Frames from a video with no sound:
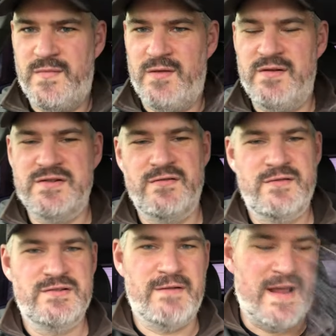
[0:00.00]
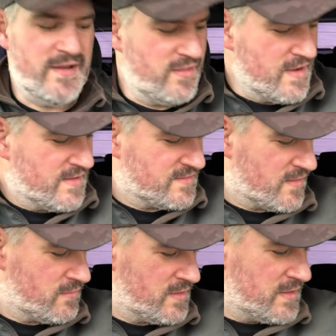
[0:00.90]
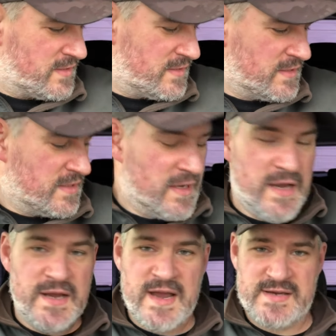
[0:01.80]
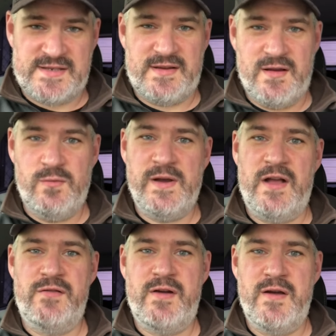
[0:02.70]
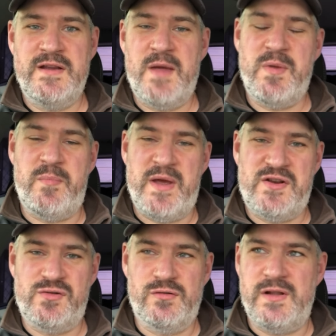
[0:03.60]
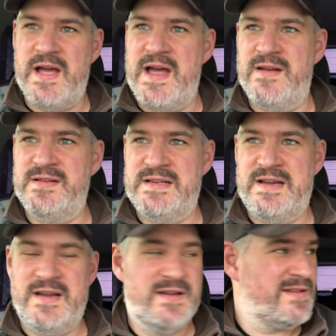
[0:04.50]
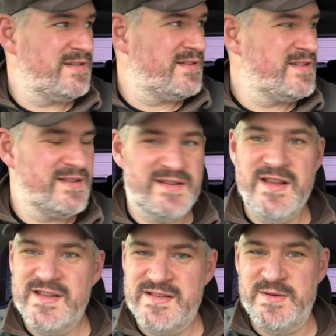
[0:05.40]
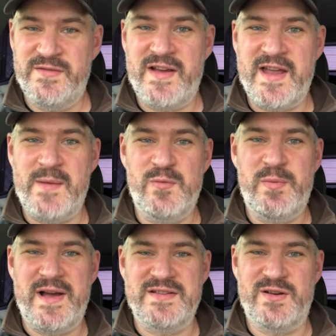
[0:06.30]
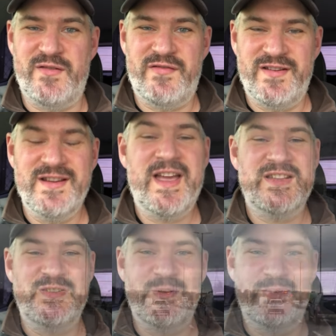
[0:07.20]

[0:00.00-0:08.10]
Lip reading: There is a rattle in there, so yes, we'll get on the road, get a bit of petrol, and see if that gamble pays off. Catch you in a